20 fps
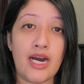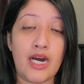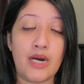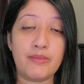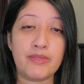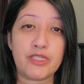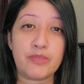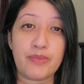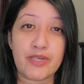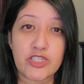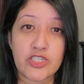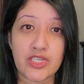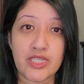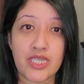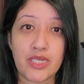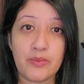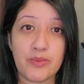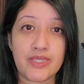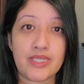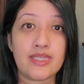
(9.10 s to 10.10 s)

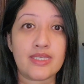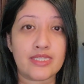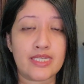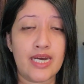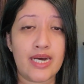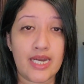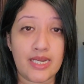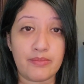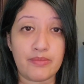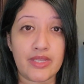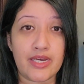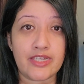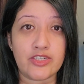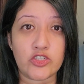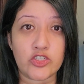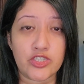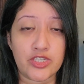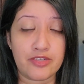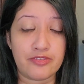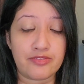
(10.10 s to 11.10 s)
especially with the timeline
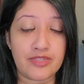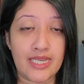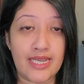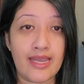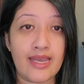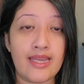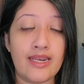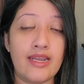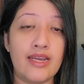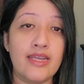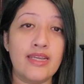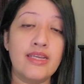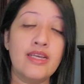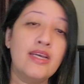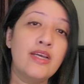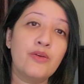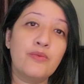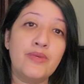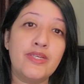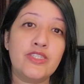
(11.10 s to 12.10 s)
shifting. And I
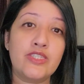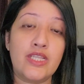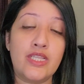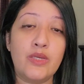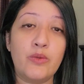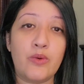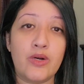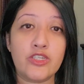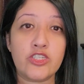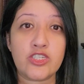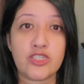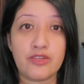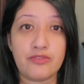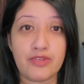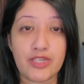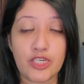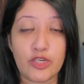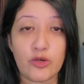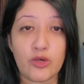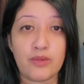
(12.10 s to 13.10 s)
recently watched a
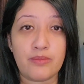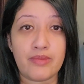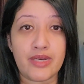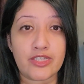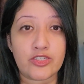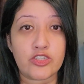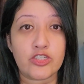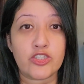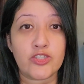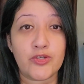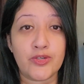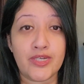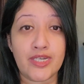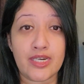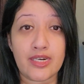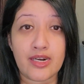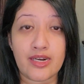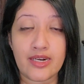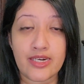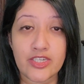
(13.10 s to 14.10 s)
video on Master Sri
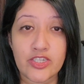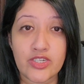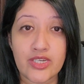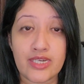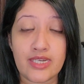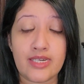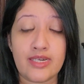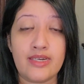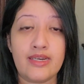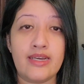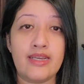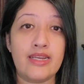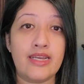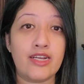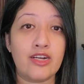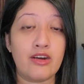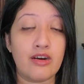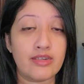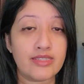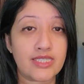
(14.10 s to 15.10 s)
Akarshana, and I
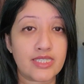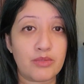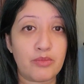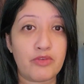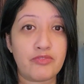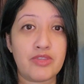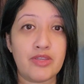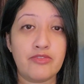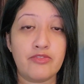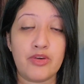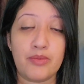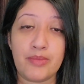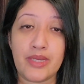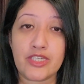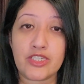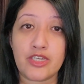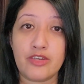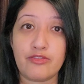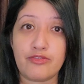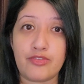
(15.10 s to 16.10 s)
got some of the
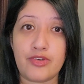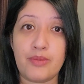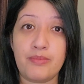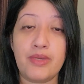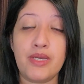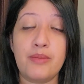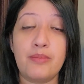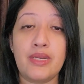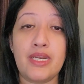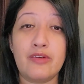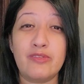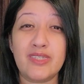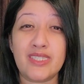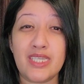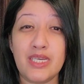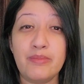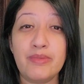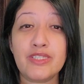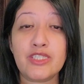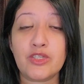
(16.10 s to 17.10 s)
information from him, and I was
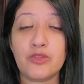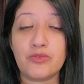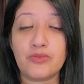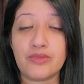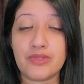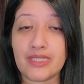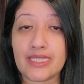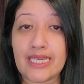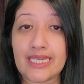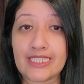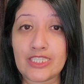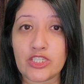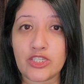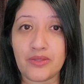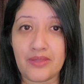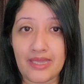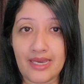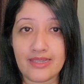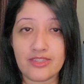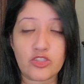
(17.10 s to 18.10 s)
able to relate to
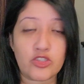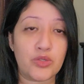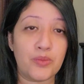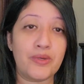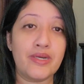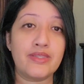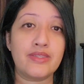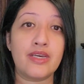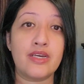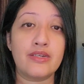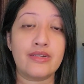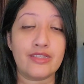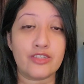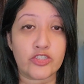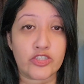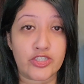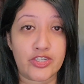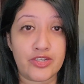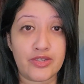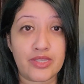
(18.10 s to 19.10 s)
that. So I thought I'll
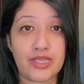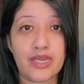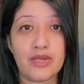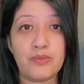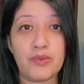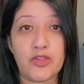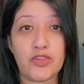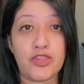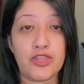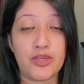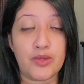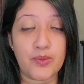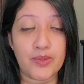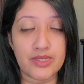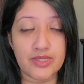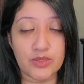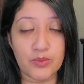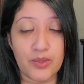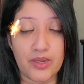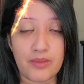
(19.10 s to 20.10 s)
share that with you
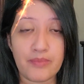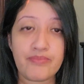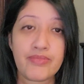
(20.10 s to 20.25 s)
as well.